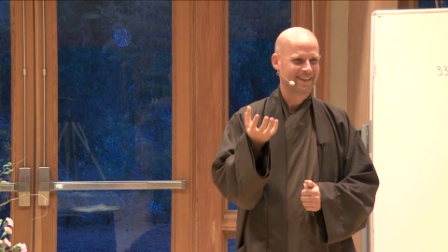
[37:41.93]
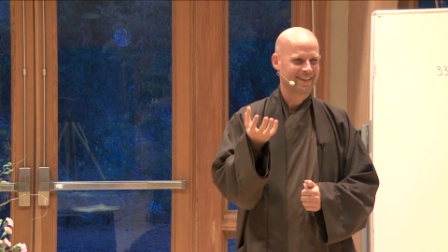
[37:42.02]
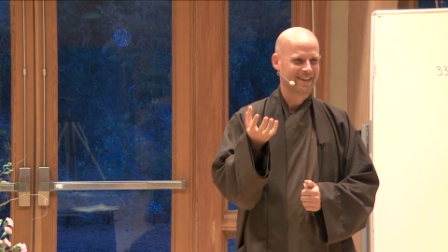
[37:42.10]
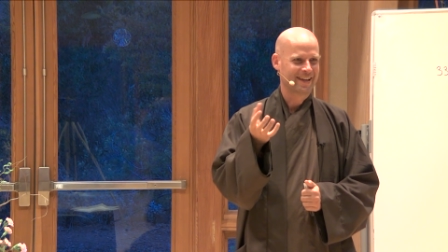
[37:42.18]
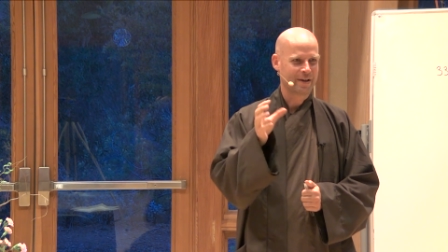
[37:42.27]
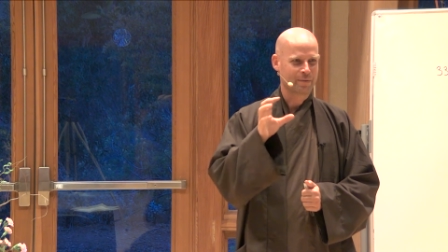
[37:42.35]

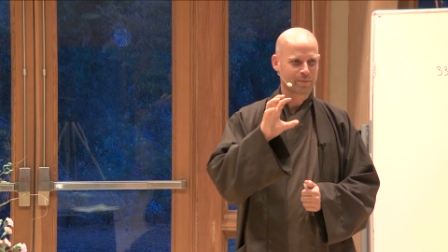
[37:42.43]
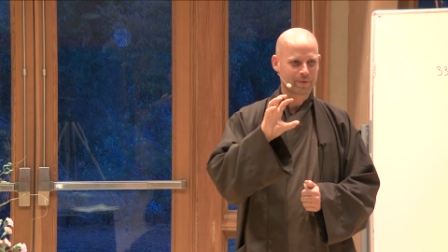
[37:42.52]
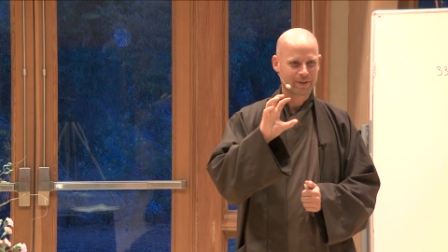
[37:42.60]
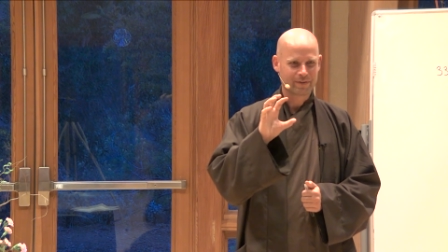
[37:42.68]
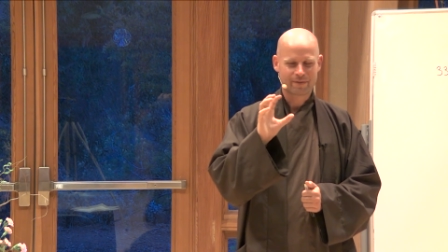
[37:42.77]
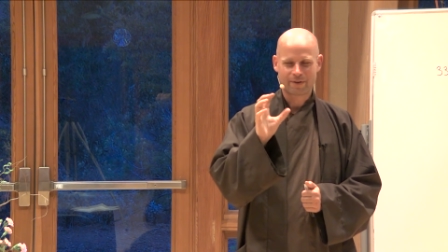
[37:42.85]
Again,
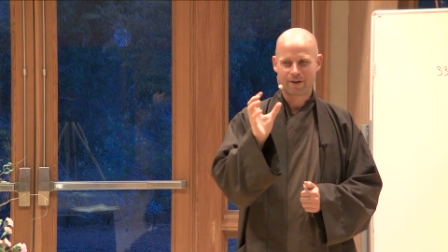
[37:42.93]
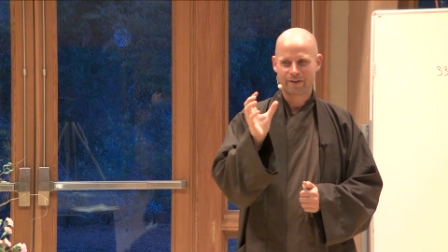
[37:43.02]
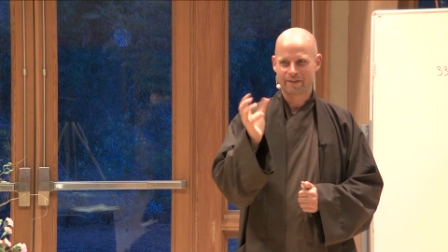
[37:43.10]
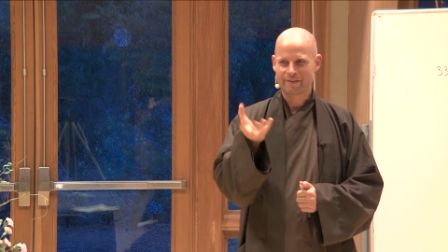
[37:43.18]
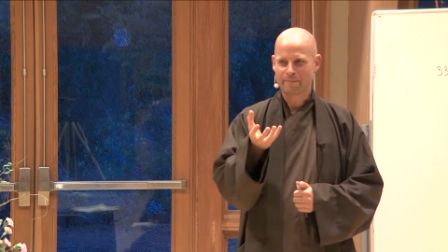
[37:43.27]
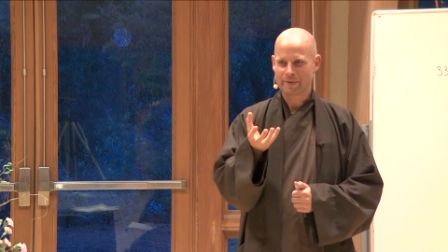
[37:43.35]
we've called
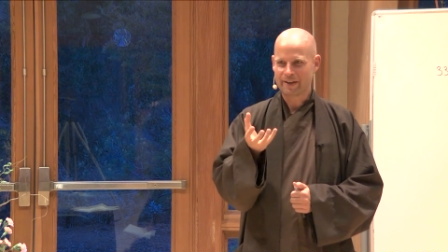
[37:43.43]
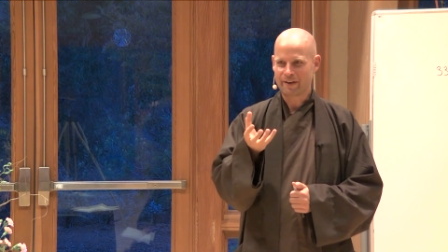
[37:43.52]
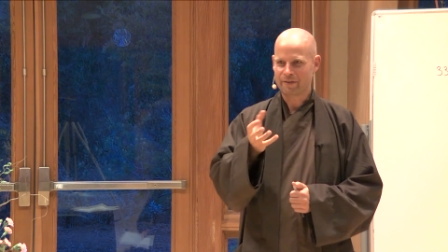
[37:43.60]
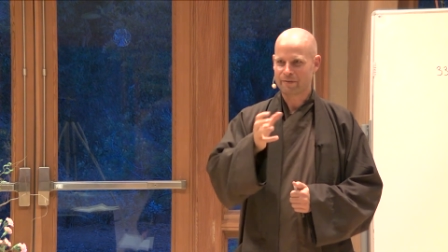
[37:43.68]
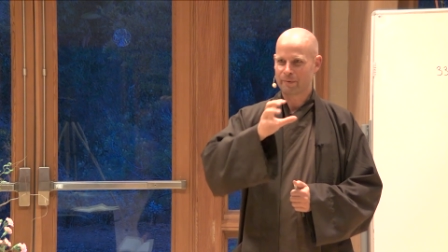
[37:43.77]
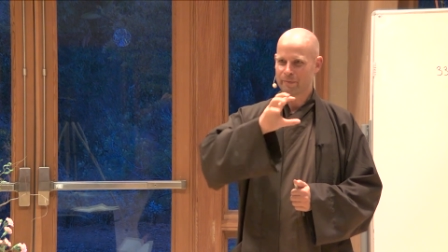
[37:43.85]
it something
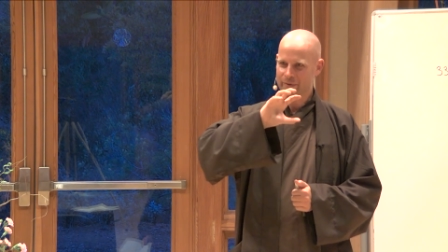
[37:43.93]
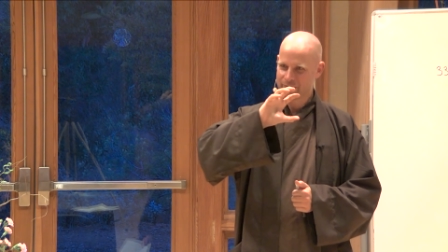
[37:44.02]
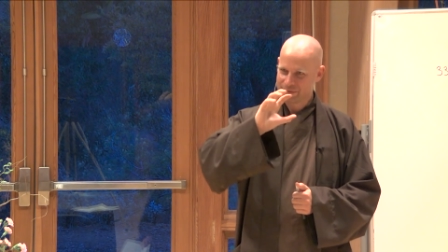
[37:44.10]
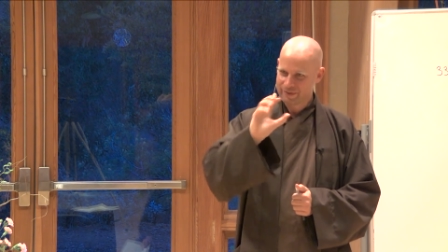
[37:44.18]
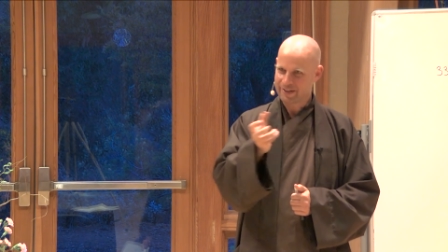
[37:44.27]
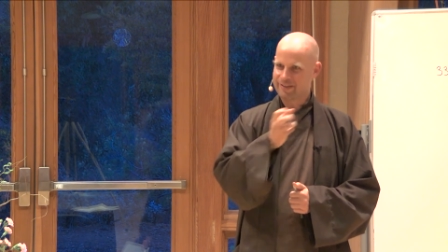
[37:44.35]
else, but
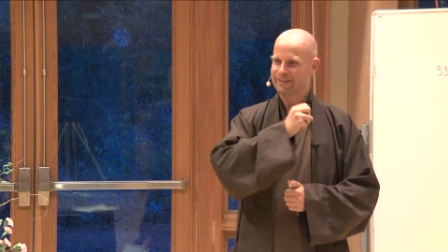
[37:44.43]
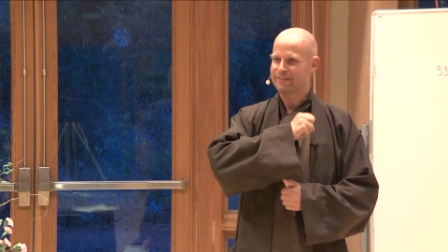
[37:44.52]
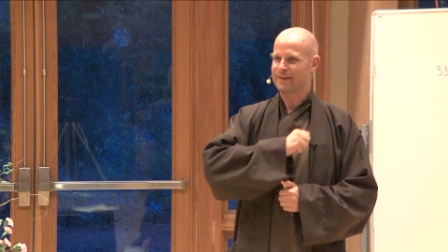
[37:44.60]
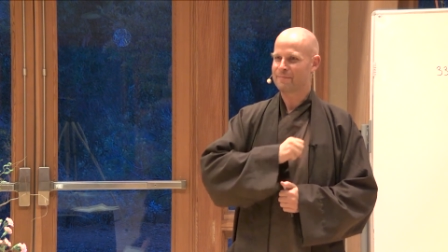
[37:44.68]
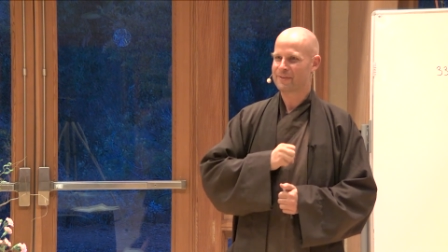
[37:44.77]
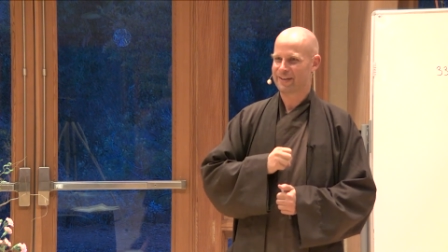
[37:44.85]
we've done the
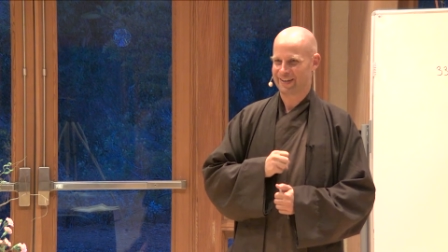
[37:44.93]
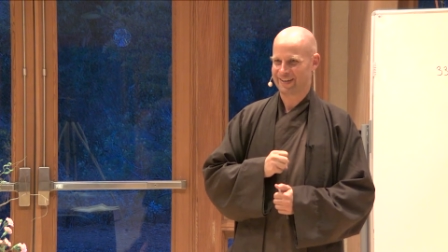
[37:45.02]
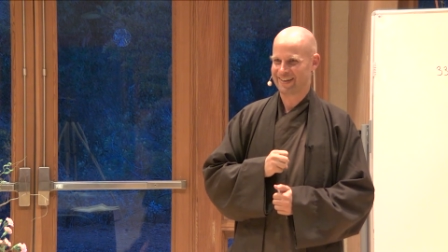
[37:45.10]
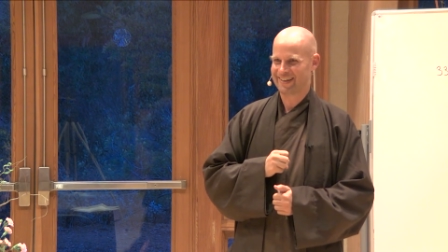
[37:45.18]
same thing.